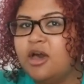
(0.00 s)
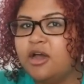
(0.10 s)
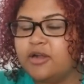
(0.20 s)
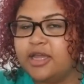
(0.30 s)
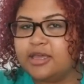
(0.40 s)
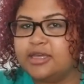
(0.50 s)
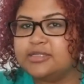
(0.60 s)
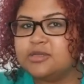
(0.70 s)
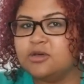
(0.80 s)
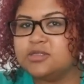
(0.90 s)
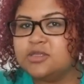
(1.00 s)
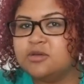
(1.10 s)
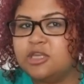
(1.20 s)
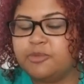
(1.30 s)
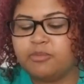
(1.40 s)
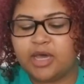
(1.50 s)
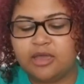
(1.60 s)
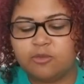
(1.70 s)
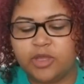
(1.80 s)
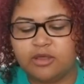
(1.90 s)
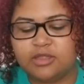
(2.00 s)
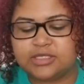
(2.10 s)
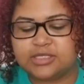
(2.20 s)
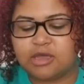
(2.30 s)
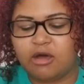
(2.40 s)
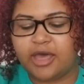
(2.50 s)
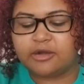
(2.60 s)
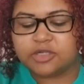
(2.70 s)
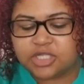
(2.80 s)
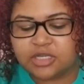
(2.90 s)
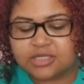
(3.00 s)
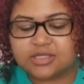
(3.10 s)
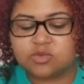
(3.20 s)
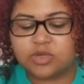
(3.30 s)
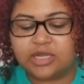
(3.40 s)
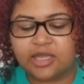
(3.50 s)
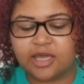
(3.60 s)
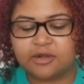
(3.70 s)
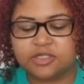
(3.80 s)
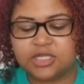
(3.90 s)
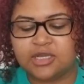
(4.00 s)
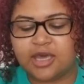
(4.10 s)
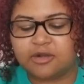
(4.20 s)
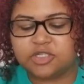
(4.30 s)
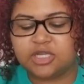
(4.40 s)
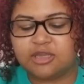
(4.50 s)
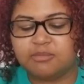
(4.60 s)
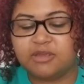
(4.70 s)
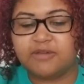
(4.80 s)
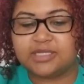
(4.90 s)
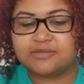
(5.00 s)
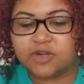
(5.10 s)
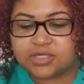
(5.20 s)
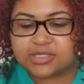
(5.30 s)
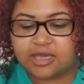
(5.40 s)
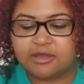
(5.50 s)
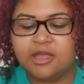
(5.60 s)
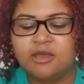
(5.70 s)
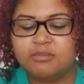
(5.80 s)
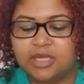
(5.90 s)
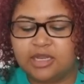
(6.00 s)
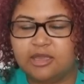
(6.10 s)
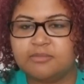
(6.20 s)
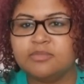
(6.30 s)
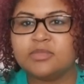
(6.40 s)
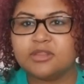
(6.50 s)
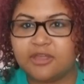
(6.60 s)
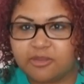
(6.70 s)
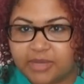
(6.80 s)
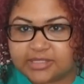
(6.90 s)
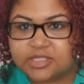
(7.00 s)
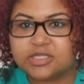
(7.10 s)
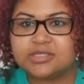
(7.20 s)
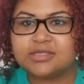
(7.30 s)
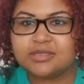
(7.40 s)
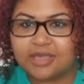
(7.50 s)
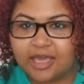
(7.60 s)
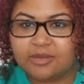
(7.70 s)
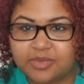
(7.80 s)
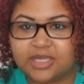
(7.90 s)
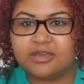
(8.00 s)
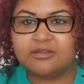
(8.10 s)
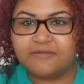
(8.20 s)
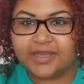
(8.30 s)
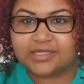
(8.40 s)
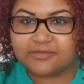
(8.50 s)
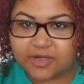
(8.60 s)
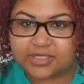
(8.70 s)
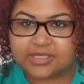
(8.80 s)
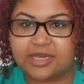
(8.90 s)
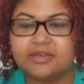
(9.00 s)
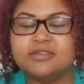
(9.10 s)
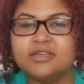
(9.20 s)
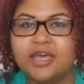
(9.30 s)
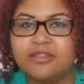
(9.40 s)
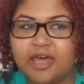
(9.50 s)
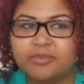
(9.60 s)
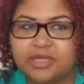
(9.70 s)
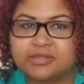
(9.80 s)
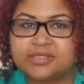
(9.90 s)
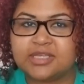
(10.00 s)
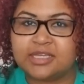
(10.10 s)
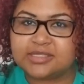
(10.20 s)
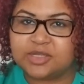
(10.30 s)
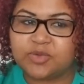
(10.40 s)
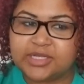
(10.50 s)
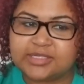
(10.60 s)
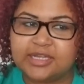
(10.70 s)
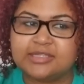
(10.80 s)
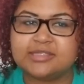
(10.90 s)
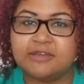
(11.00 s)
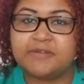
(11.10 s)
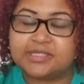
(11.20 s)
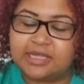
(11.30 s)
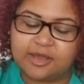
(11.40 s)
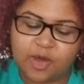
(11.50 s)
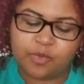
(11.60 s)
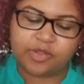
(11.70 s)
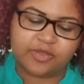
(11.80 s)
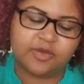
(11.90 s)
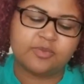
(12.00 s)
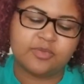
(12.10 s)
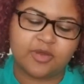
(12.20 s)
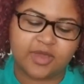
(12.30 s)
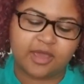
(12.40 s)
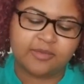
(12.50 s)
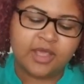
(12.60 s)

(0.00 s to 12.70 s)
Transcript: All right, guys. Also, keep in mind, we, this is all energy. This is reading energy. Energy can be vice versa, meaning that the messages can be vice versa. And that means it still resonates if it's hitting home with you, okay?